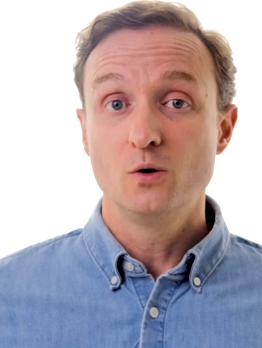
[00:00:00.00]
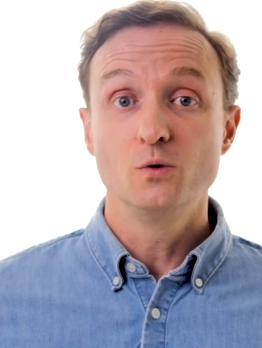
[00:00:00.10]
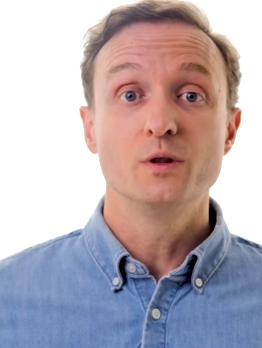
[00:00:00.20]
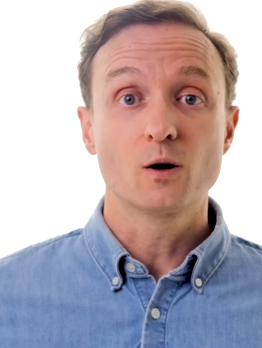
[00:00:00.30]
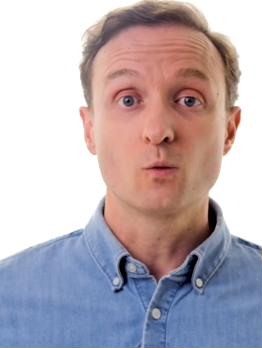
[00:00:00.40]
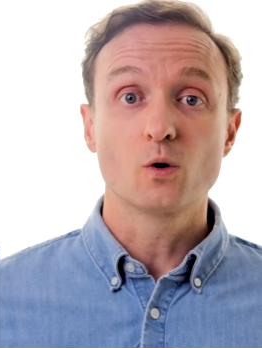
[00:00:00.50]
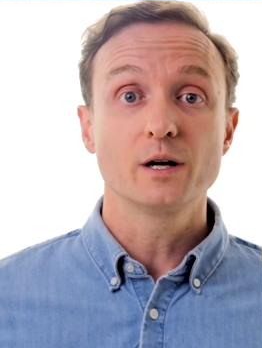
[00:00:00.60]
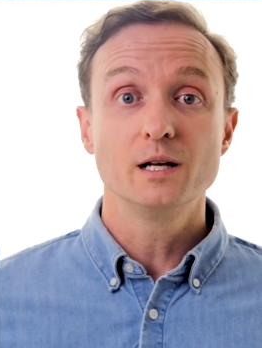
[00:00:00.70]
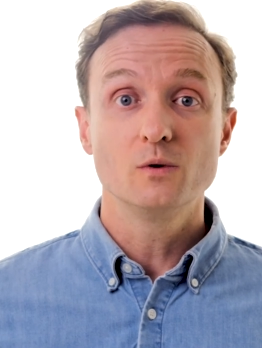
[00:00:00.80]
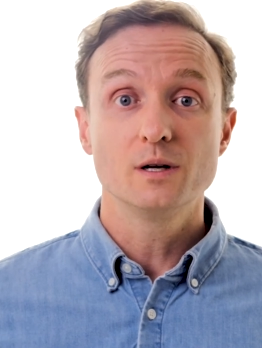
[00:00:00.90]
who they're
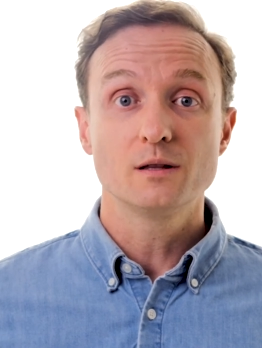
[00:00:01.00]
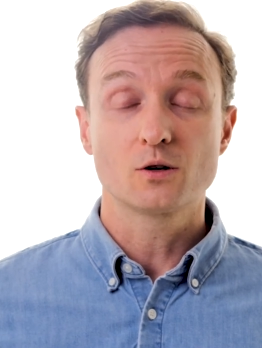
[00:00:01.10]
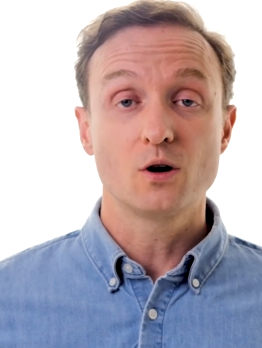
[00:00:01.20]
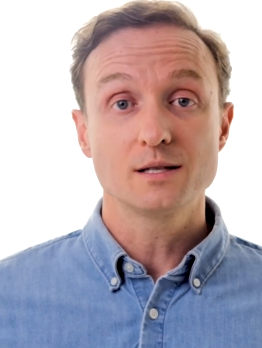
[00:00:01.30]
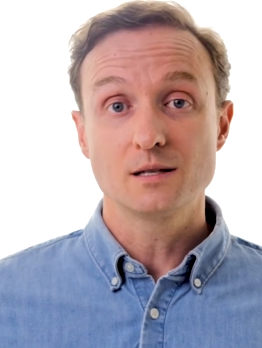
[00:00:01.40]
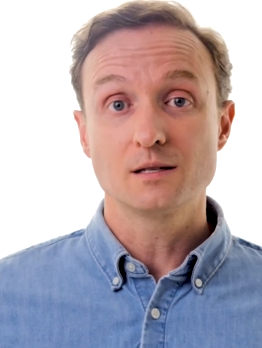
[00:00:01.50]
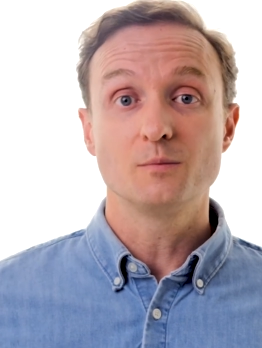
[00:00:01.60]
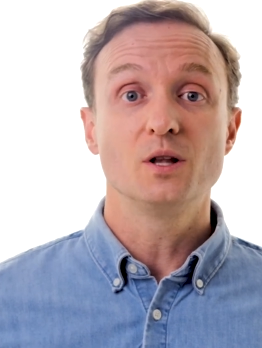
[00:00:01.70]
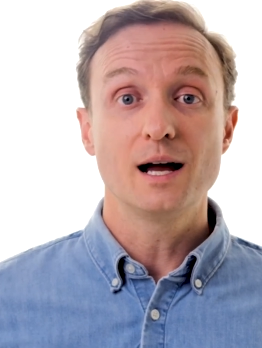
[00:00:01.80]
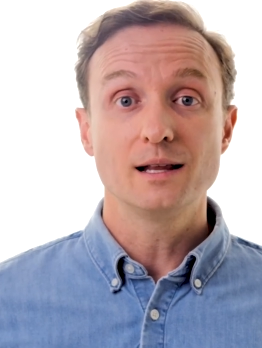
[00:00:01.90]
working with across the
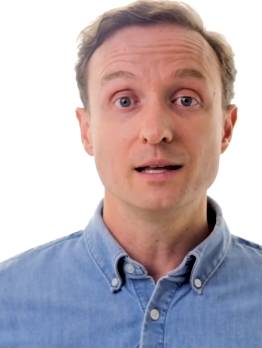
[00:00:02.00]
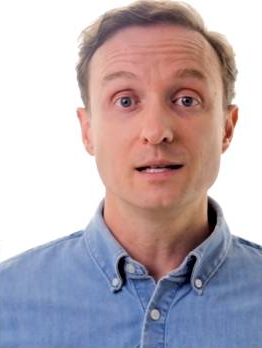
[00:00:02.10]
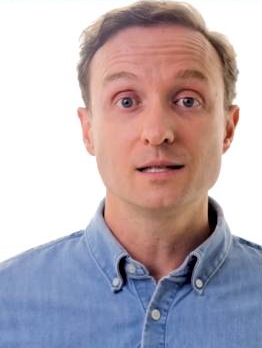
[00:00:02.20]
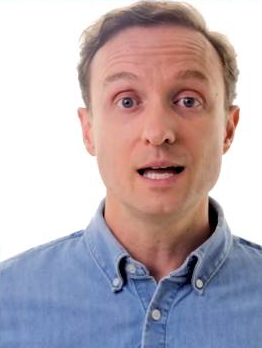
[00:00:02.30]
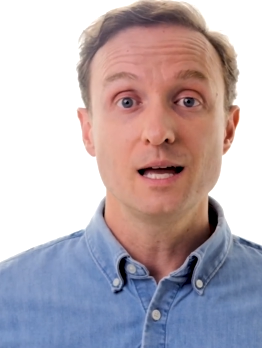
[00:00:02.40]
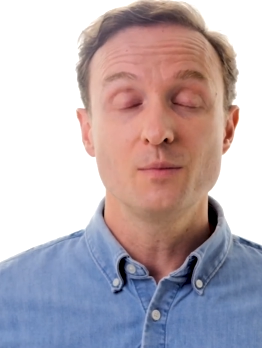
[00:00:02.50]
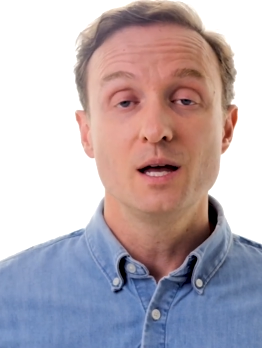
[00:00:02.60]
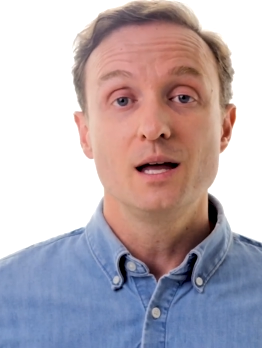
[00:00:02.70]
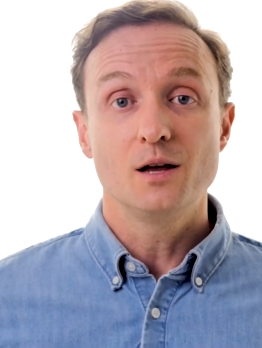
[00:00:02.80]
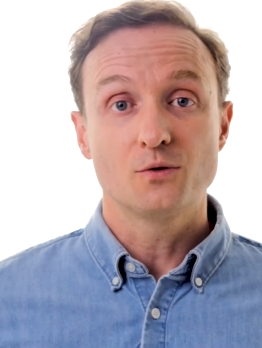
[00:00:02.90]
supply landscape.
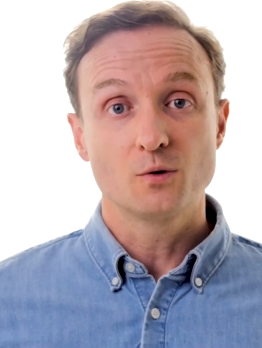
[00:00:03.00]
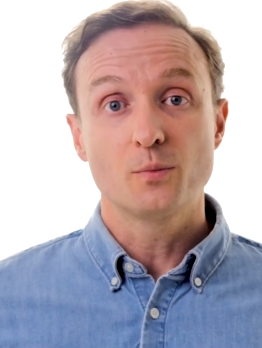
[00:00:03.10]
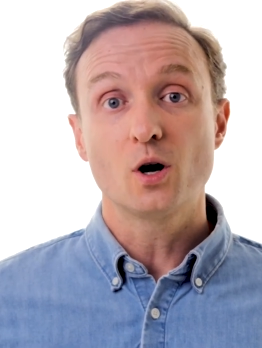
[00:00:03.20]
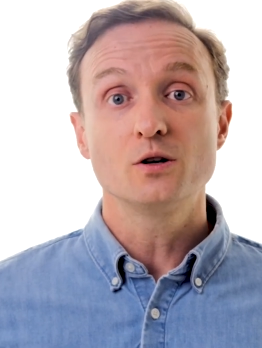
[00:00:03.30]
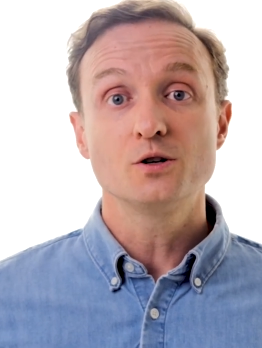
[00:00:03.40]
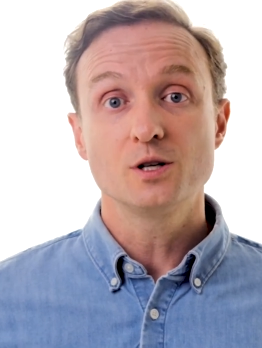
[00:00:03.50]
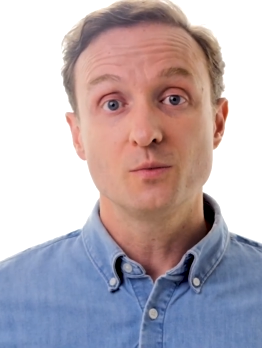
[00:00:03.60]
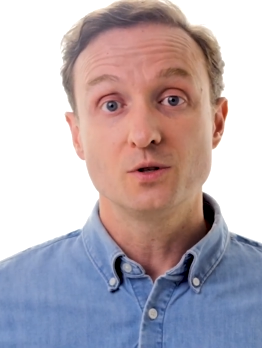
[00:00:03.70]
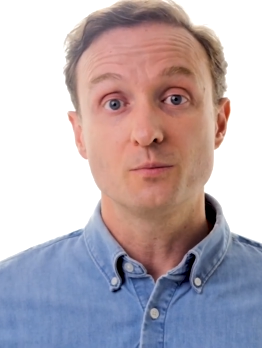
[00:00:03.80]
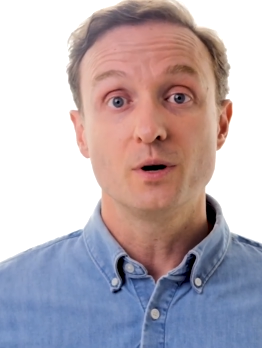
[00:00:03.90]
And through partnership
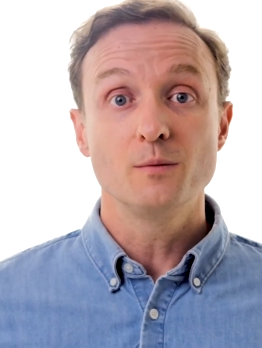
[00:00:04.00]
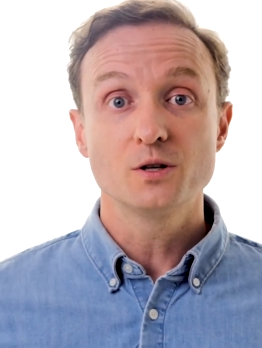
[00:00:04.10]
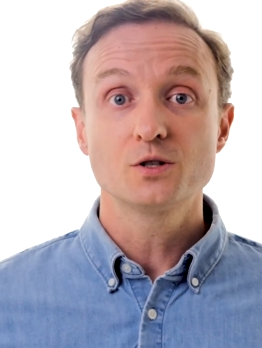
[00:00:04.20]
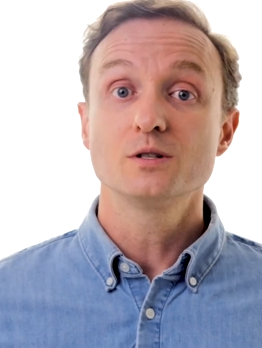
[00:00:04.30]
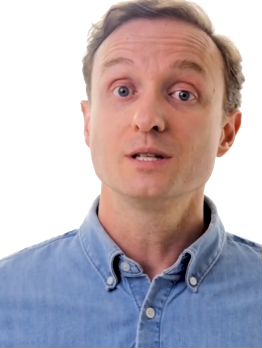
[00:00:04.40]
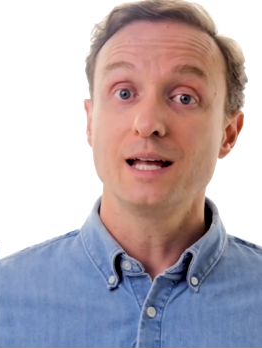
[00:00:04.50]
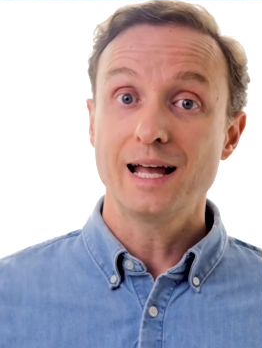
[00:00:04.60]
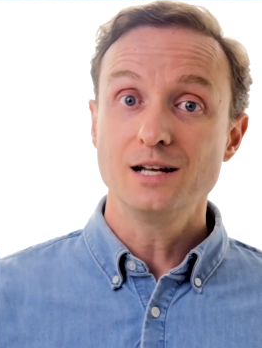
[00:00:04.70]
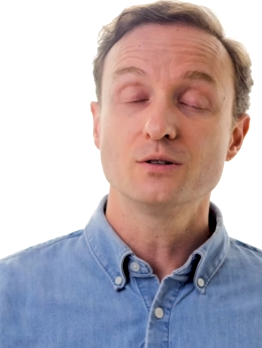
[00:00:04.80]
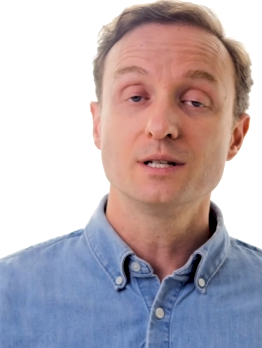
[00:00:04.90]
with your publishers
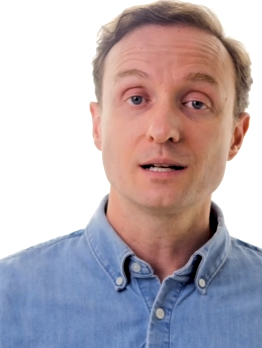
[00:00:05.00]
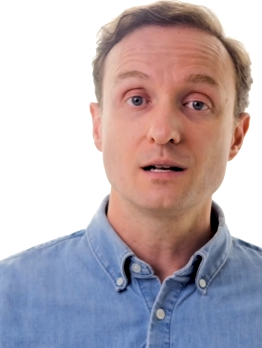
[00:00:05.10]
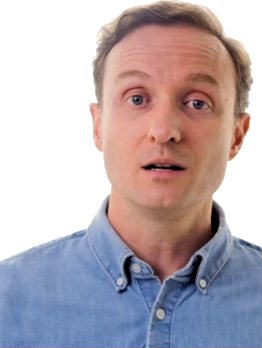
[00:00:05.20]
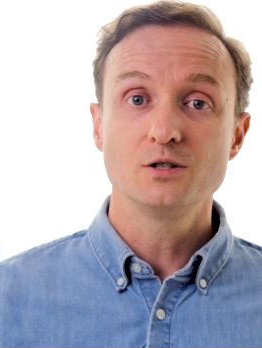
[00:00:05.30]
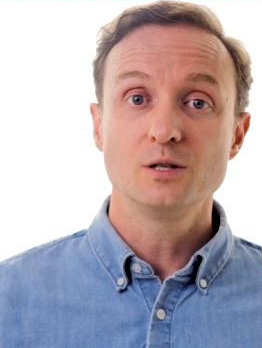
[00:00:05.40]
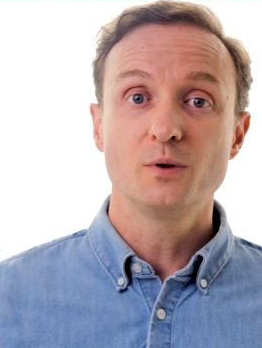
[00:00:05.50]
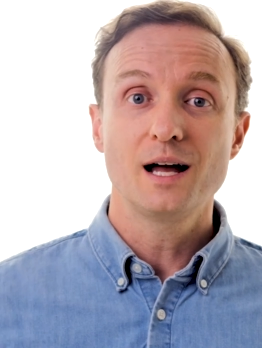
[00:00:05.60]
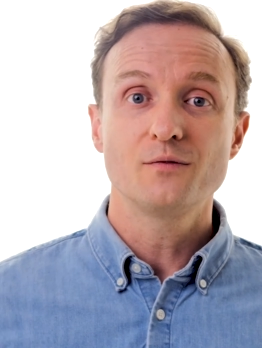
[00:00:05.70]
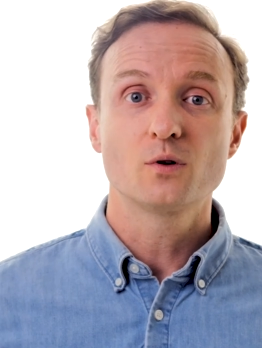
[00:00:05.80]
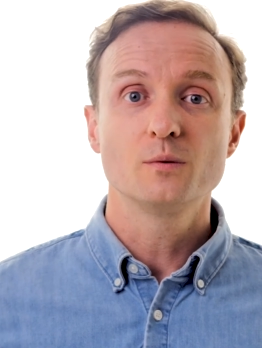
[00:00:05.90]
and your technology
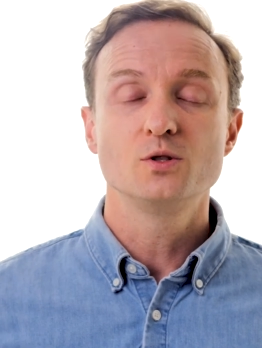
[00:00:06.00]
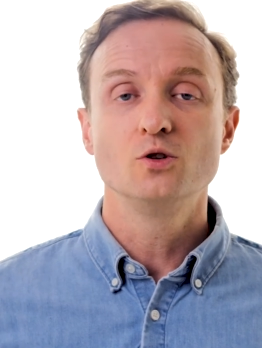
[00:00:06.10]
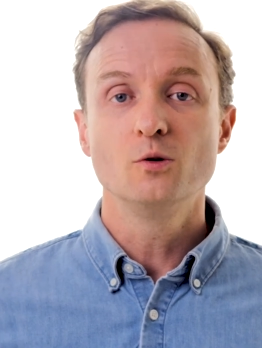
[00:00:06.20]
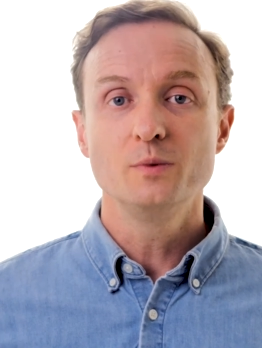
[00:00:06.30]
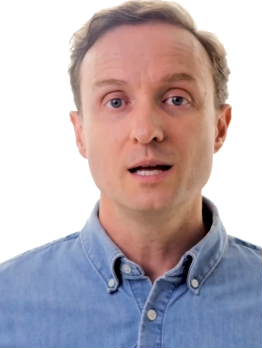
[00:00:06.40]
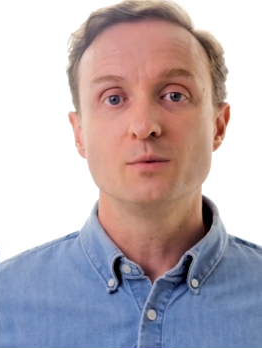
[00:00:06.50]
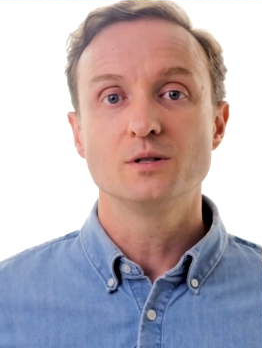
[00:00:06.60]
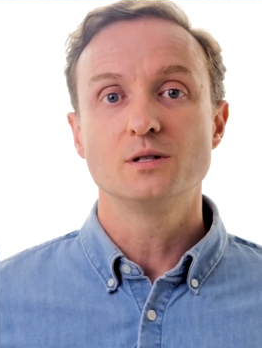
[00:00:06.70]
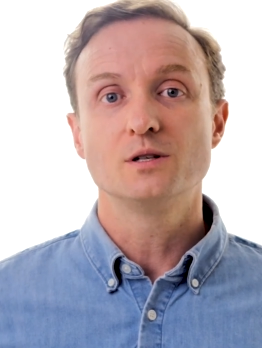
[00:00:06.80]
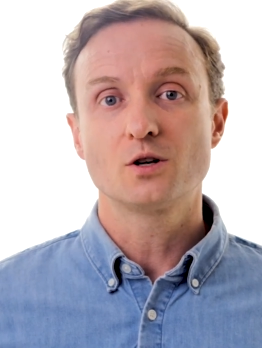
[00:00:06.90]
platforms, you'll be able
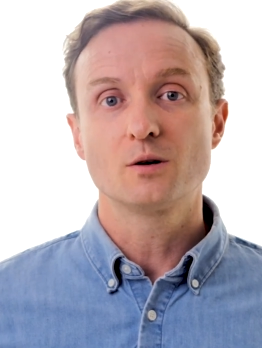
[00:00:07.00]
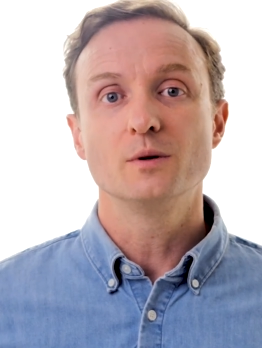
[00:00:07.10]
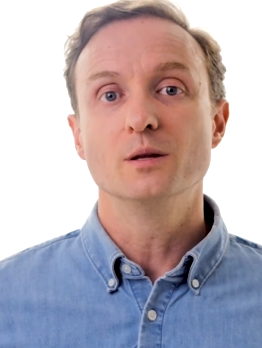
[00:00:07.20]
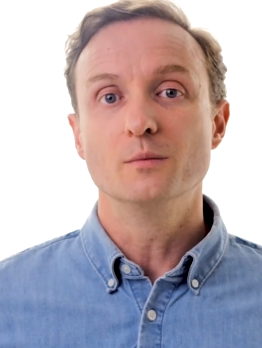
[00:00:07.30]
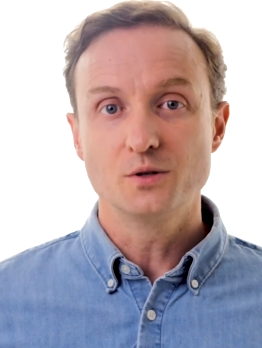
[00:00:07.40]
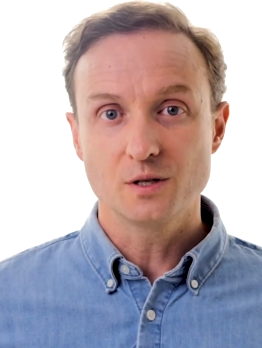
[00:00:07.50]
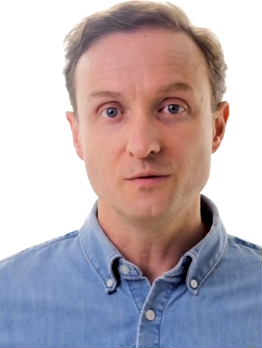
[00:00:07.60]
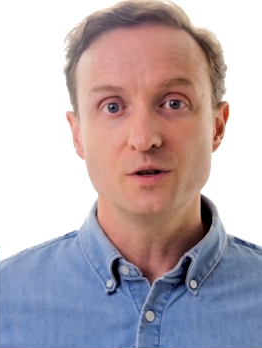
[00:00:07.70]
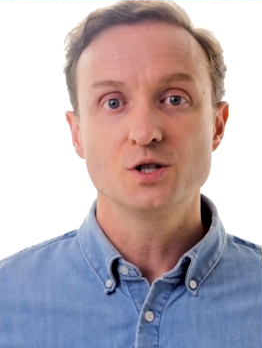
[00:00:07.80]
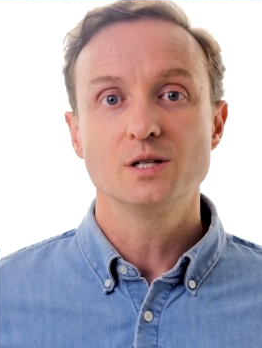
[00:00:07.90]
to determine the most
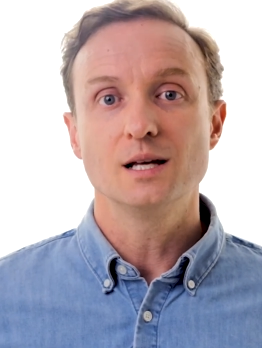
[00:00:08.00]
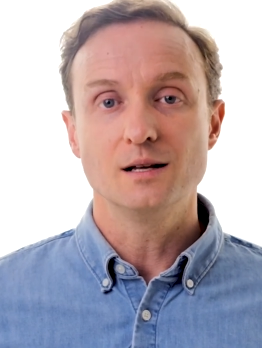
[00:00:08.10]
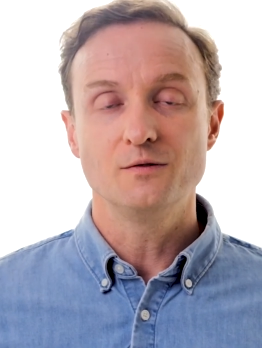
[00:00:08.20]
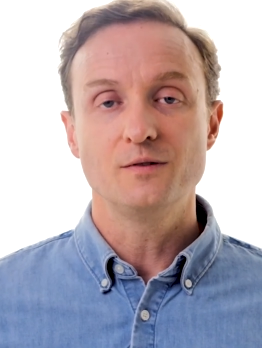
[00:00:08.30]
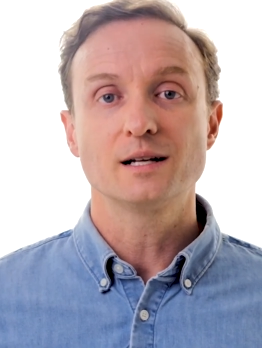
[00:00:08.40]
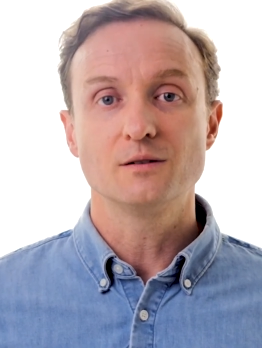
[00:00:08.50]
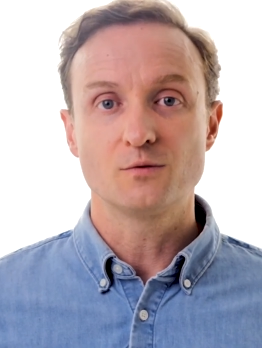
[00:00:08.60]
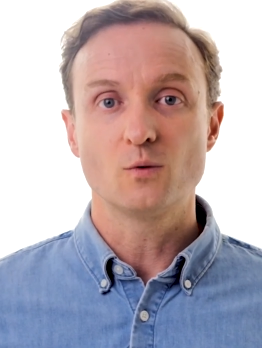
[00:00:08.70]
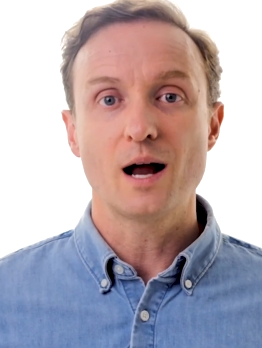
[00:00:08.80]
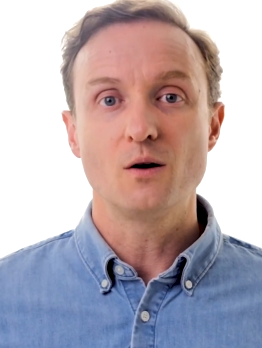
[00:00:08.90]
efficient and effective
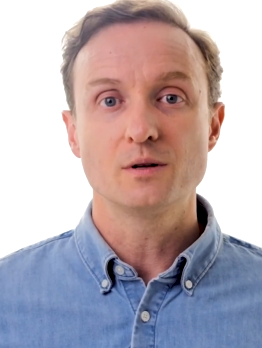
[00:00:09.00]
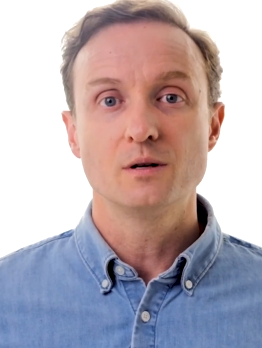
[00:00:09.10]
route.